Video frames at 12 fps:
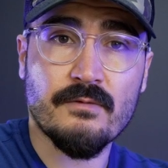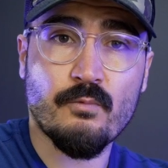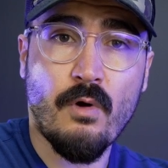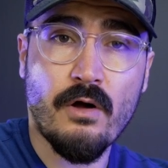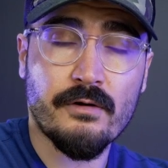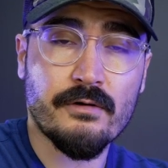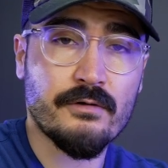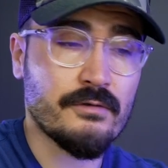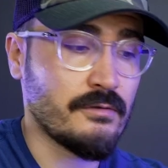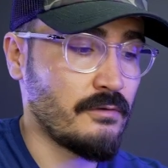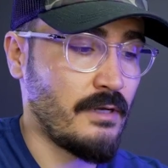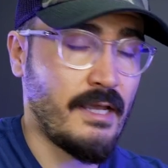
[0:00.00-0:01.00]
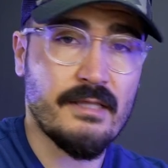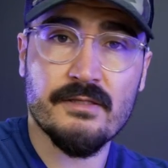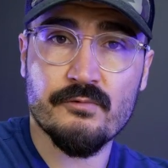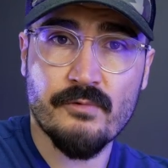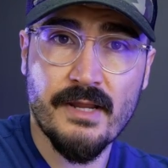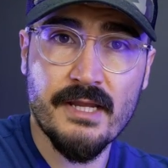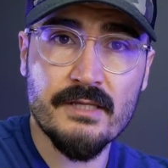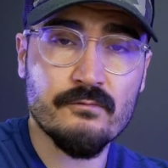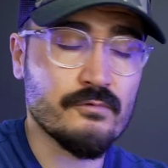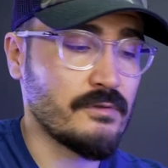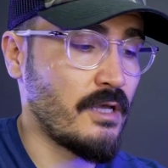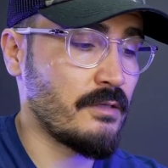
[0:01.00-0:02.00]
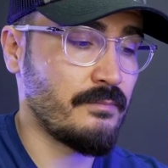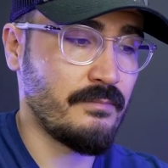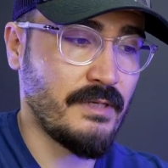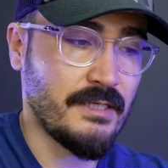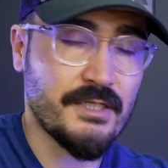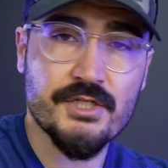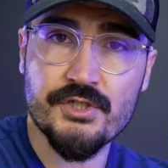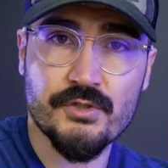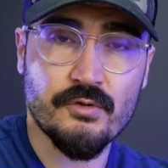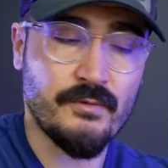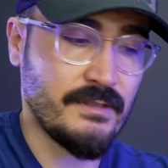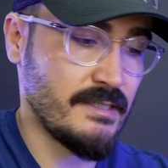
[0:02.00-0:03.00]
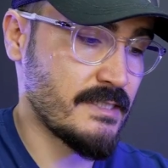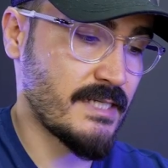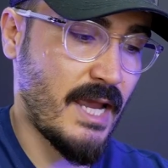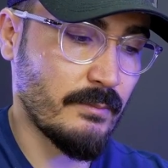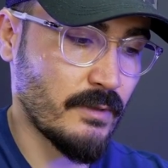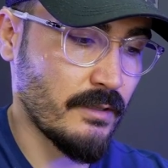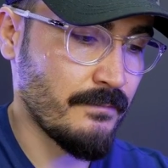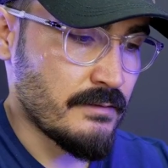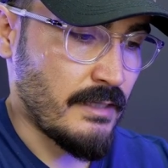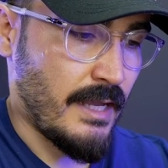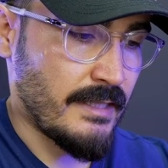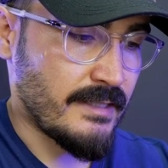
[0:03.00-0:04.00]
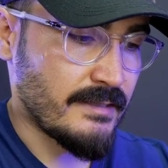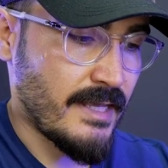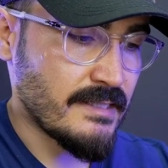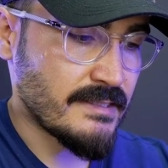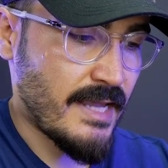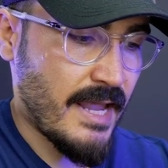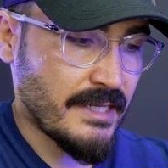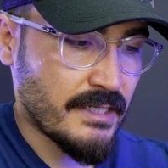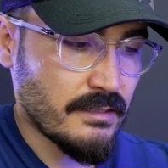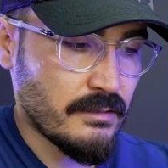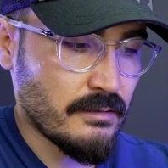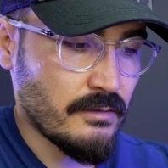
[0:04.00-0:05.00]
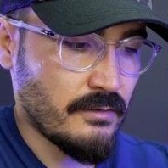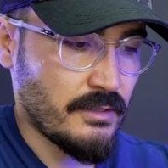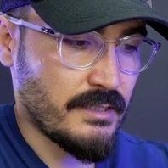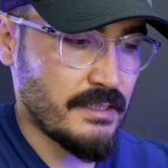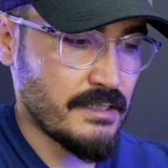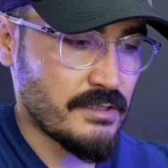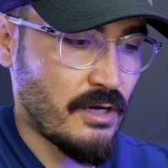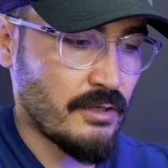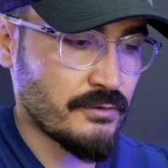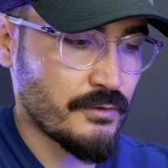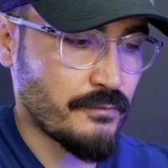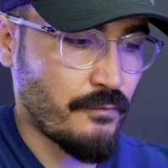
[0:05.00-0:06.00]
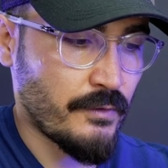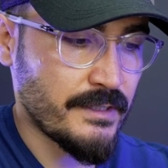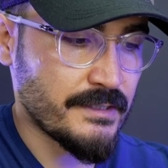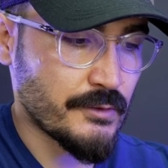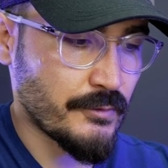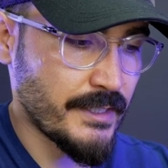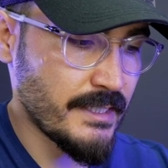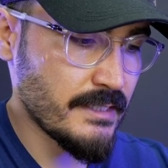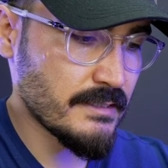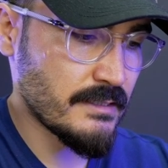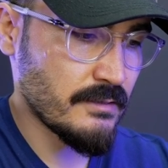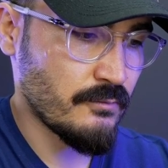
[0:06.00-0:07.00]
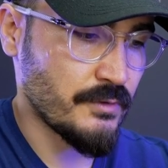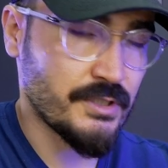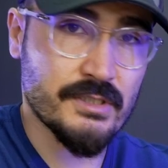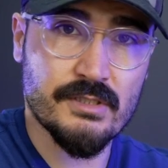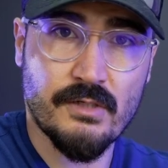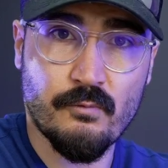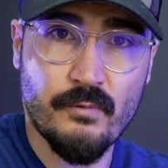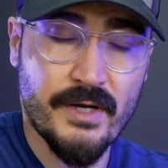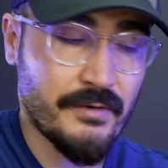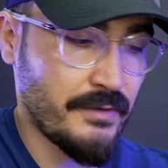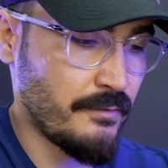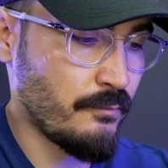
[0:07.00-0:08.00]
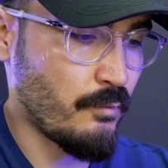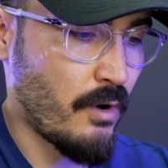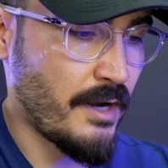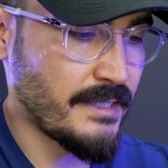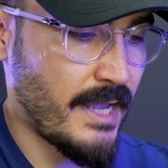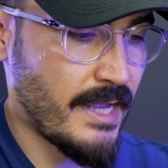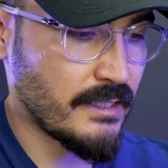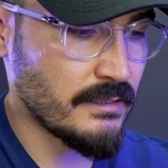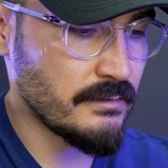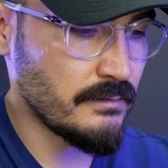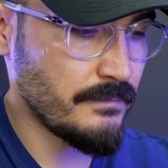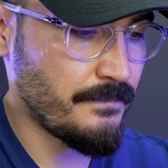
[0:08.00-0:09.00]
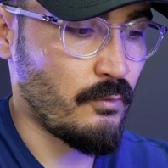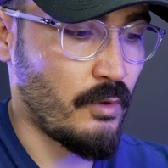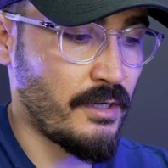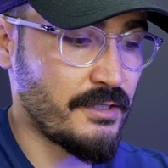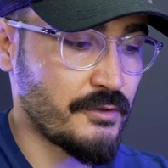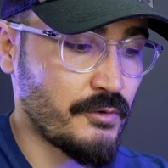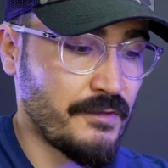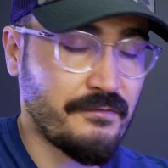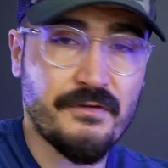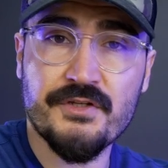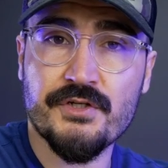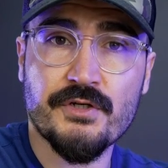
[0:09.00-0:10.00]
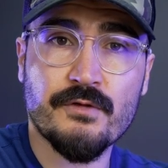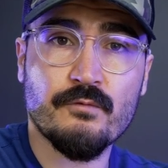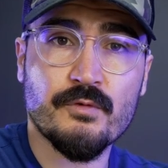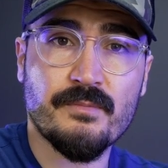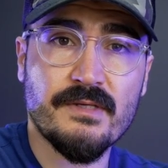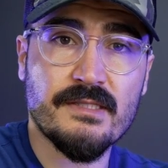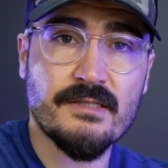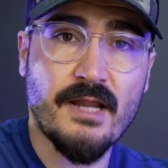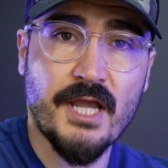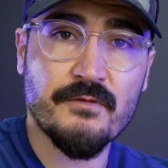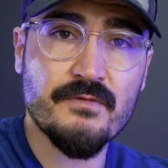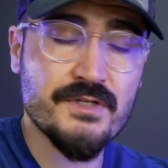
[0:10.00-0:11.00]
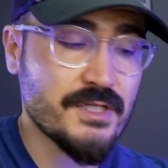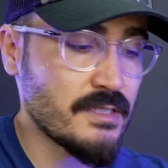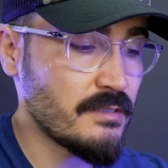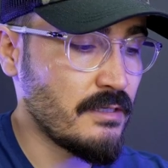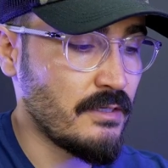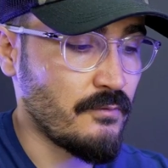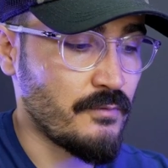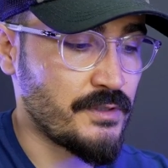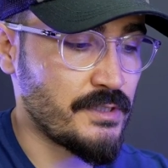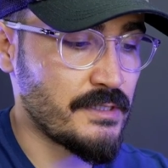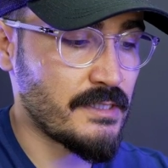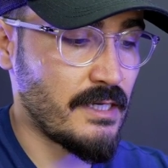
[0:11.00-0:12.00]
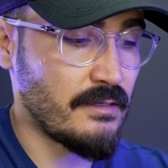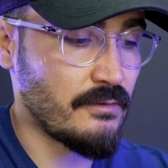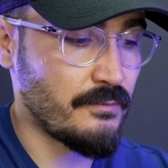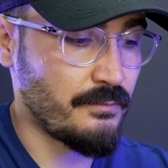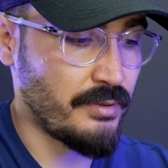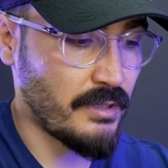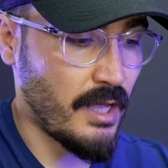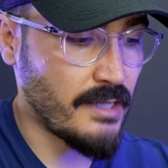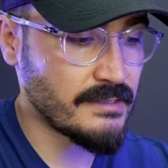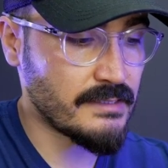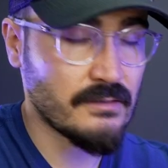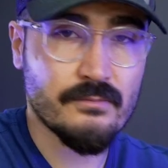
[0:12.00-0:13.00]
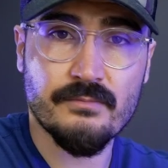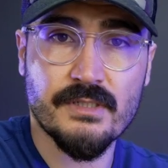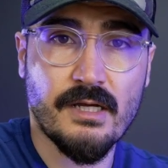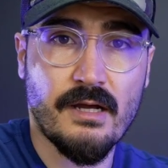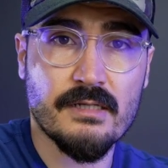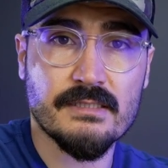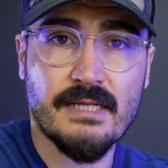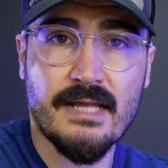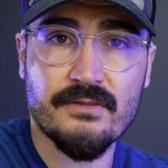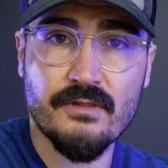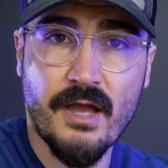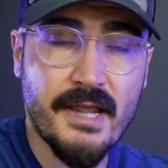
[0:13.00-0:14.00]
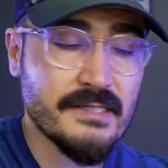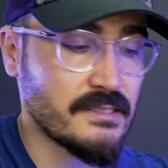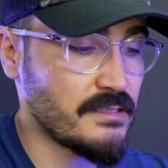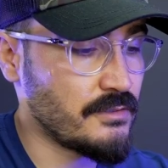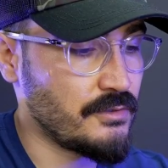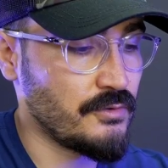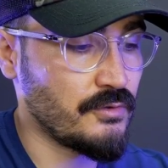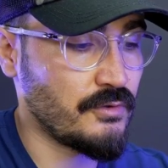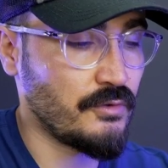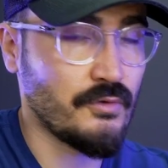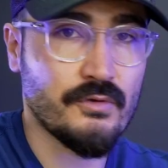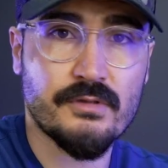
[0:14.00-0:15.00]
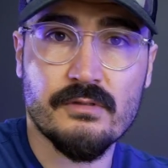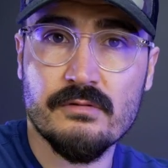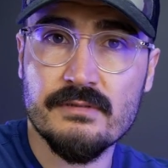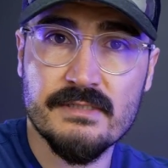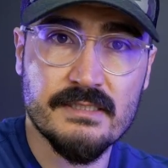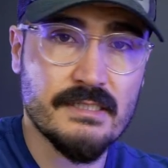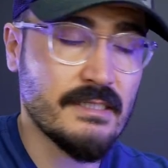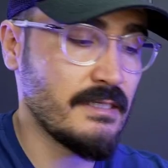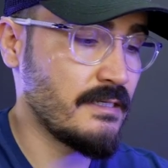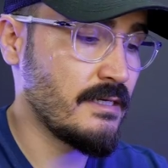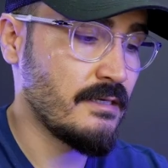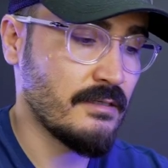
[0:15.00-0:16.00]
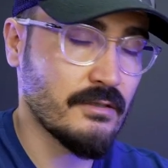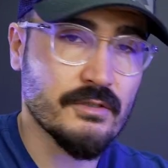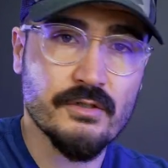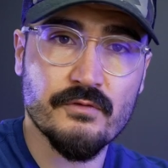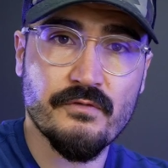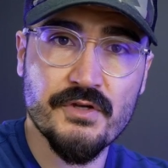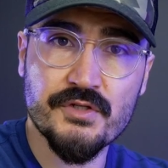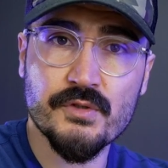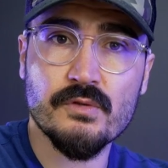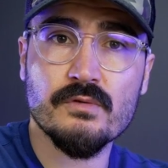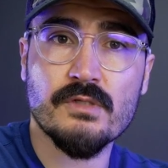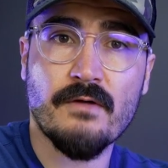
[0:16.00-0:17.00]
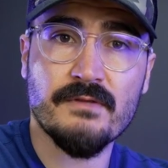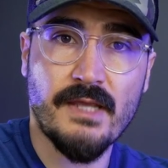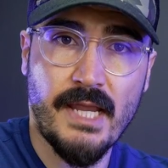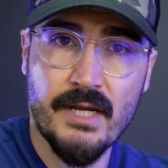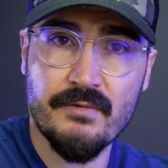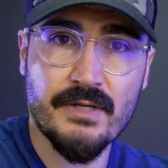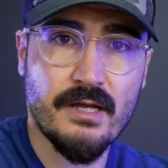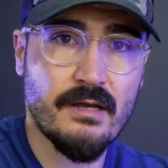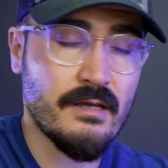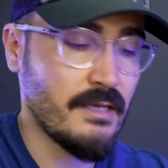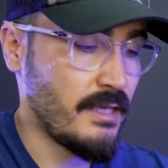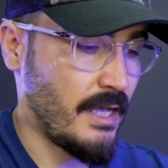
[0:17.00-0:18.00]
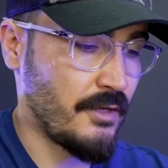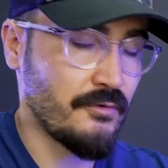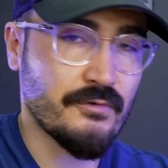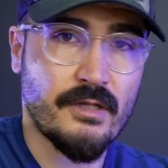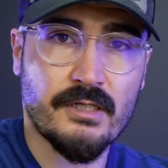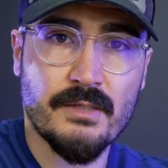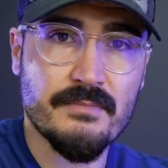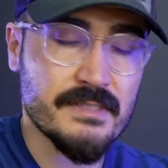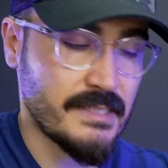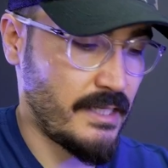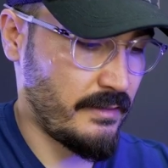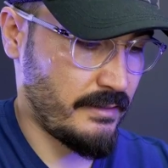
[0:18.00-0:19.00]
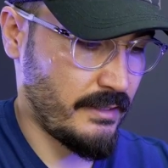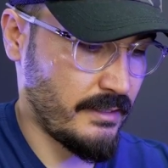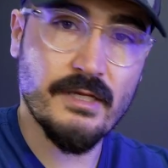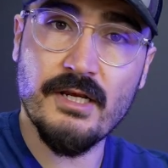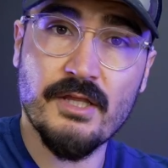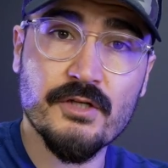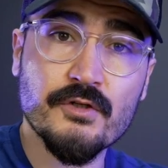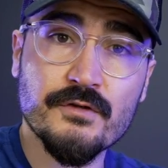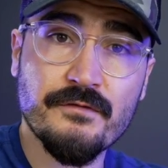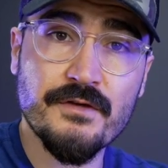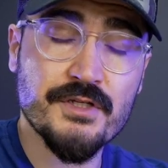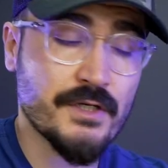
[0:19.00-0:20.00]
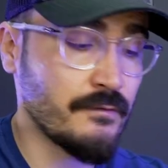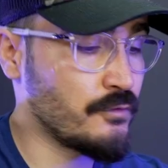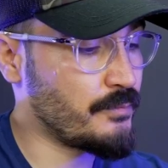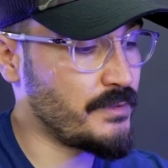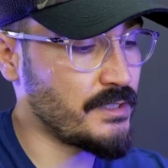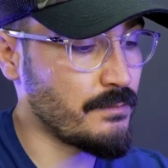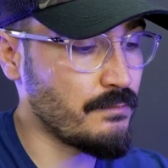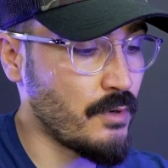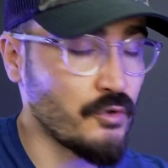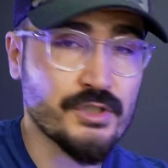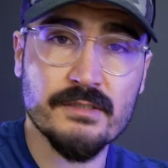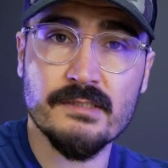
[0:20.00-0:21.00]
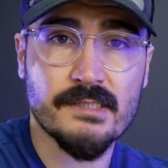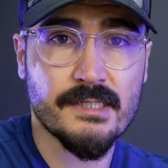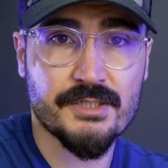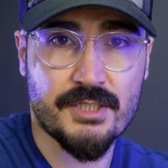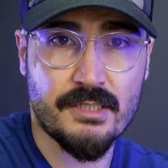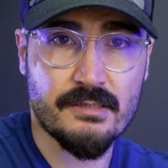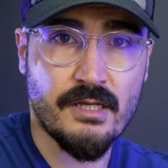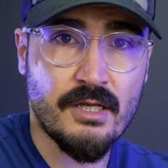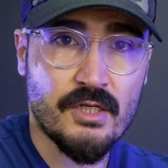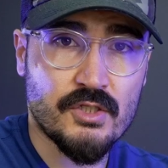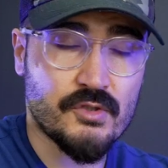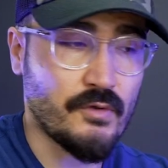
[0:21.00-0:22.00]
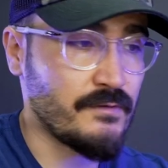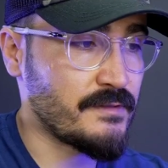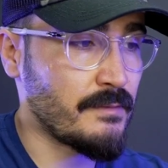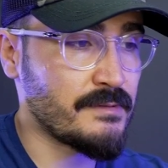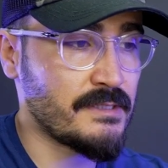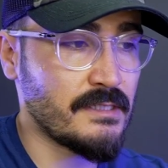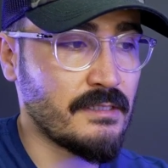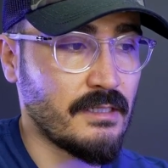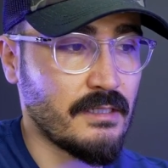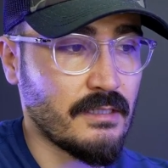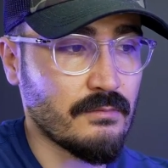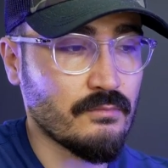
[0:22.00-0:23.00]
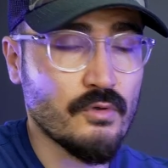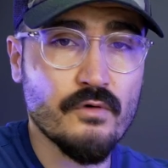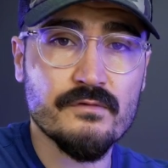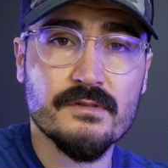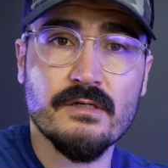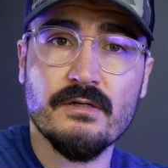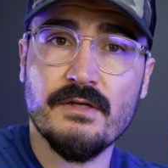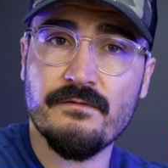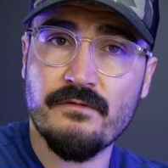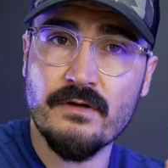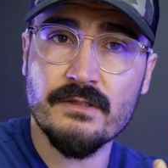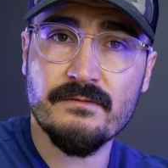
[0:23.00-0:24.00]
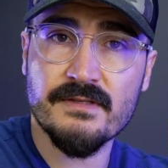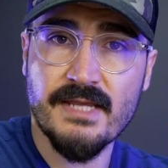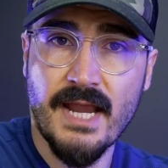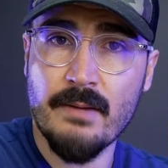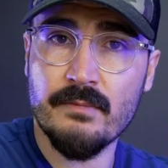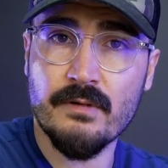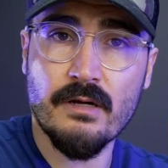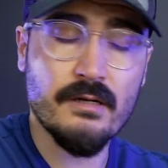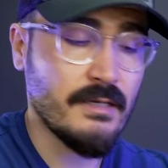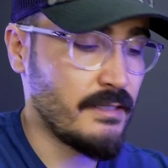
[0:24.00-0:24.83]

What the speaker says: the water and the rain would not be an issue with this camera. And the lens angle is 140 degrees, which is a very wide angle. One other great feature would be the night vision, which is a plus because at night you could see the good visuals of the area and you're not going to miss anything. Another good feature would be the motion detection. So if something moves in front of the camera